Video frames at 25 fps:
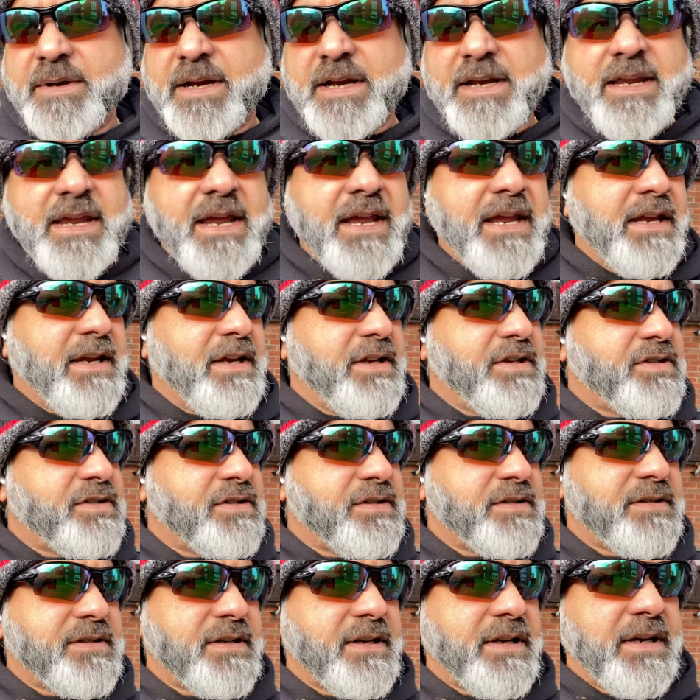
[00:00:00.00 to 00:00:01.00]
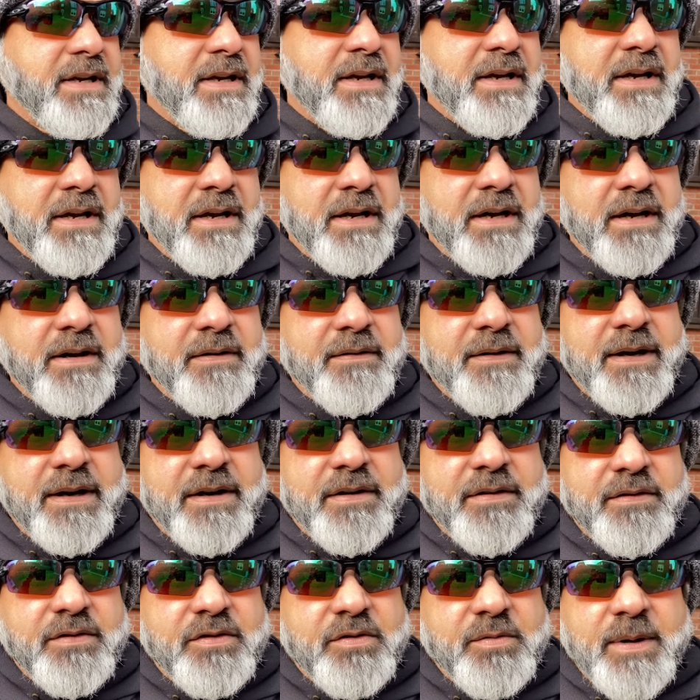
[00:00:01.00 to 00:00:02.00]
My KH is
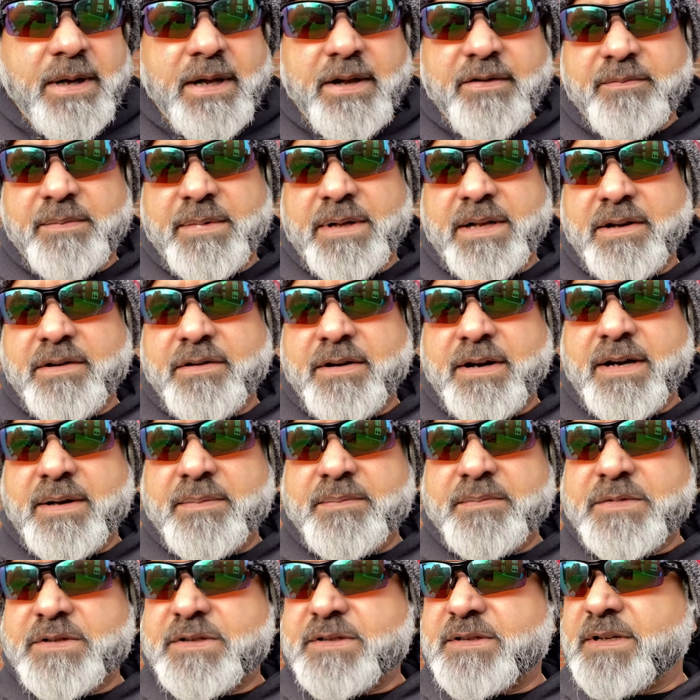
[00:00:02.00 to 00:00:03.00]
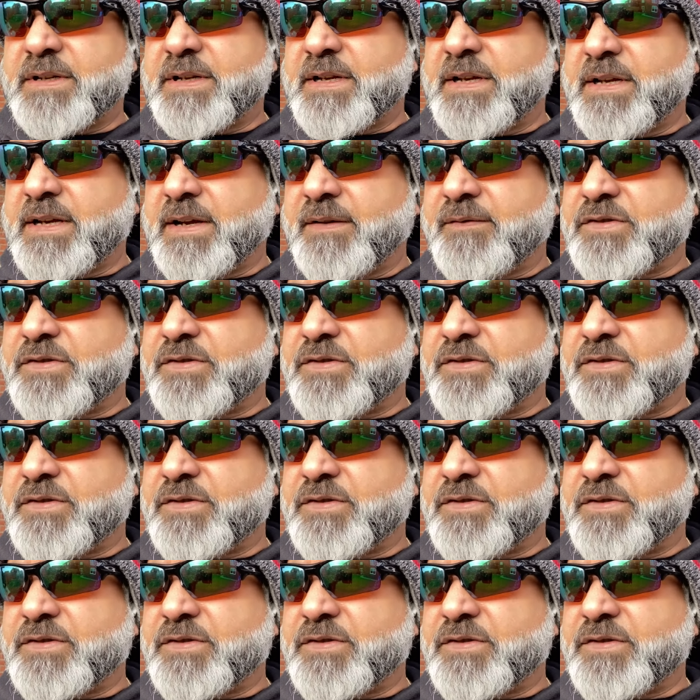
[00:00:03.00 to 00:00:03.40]
around 12 milligrams today.